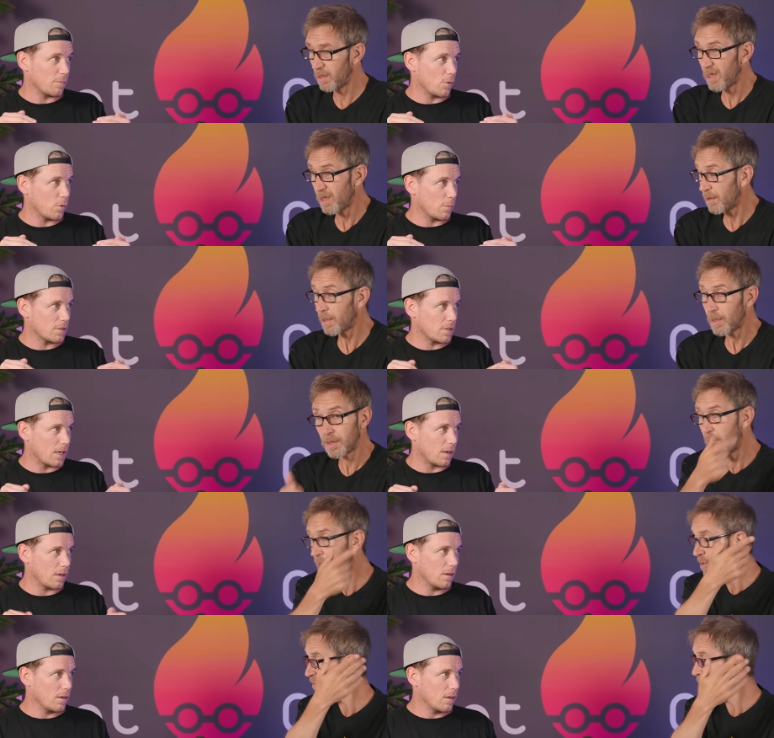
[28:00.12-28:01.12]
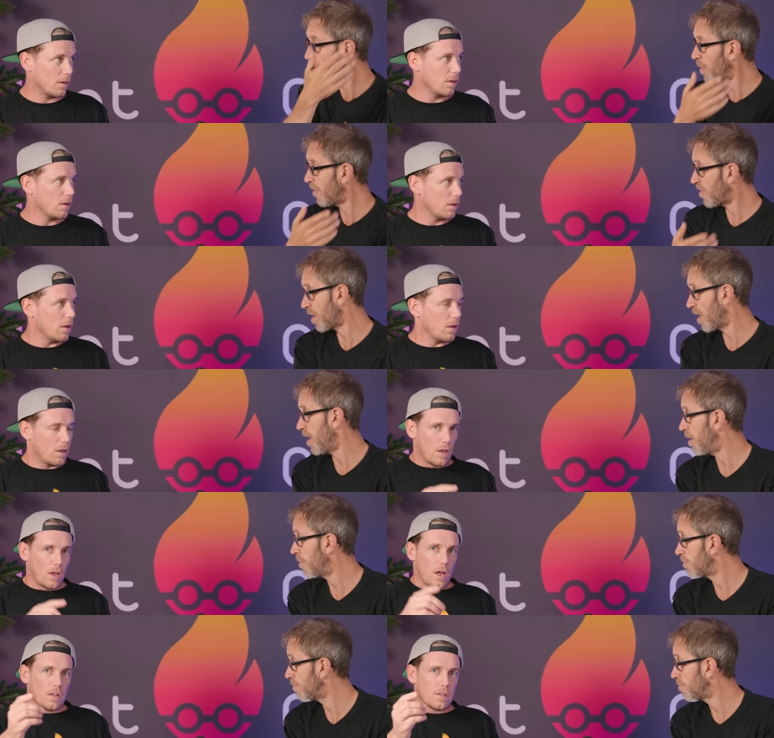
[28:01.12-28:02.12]
Speaker 1: than forty
Speaker 2: percent. No different than we've done here.
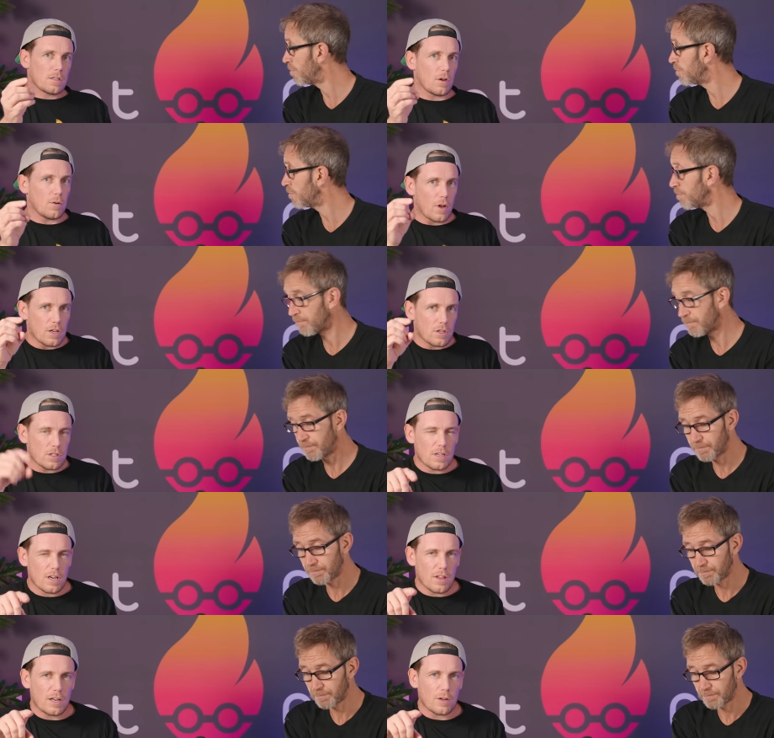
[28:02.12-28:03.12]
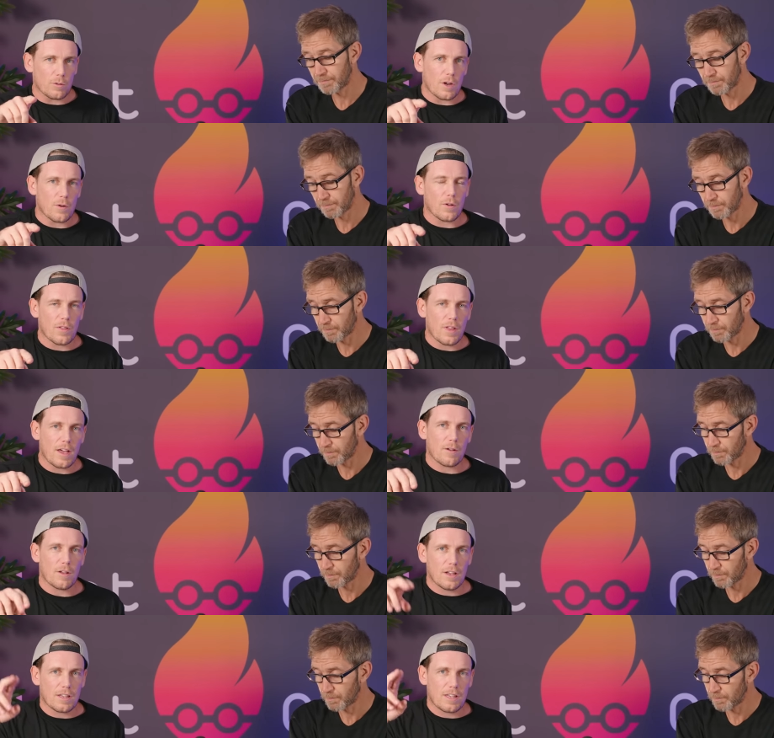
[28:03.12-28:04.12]
Speaker 1: So uh, just another little note on
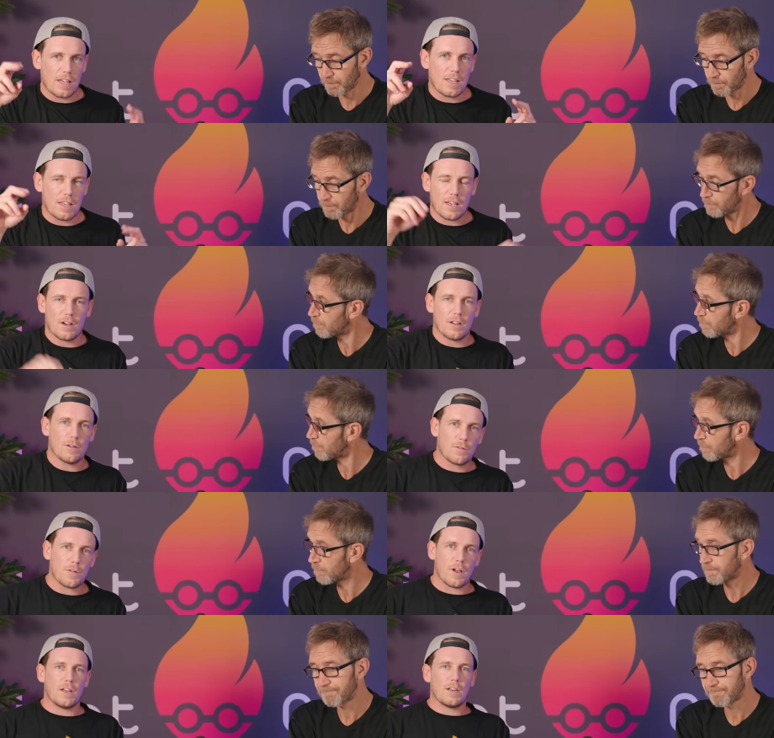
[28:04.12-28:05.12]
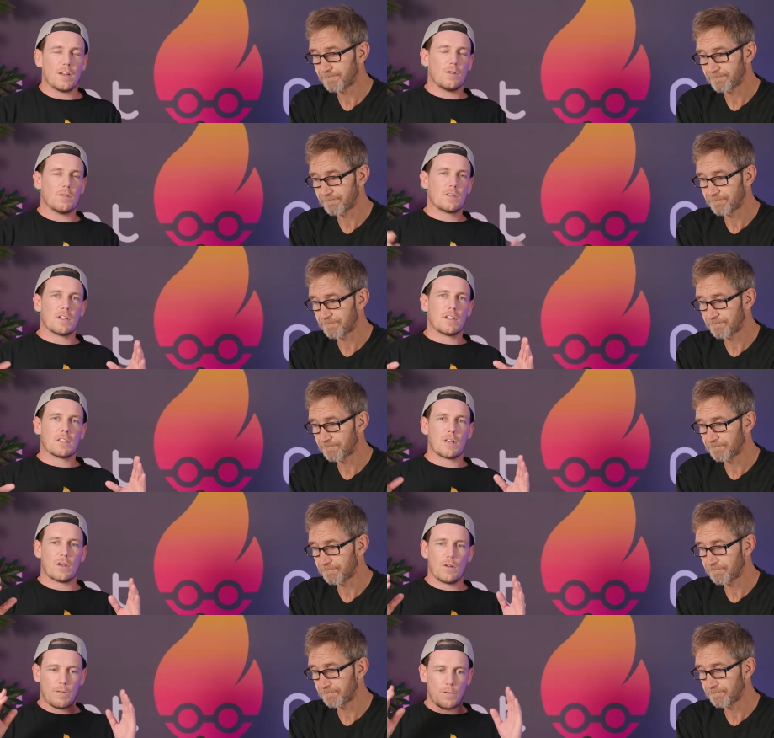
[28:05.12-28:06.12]
that uh, geeky kind of uh, note.
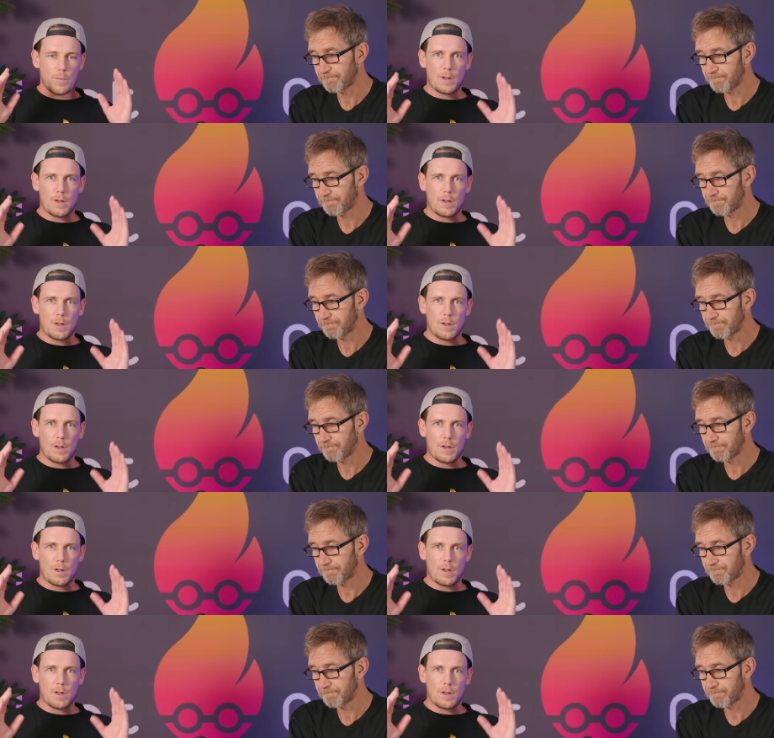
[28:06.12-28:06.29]
So if you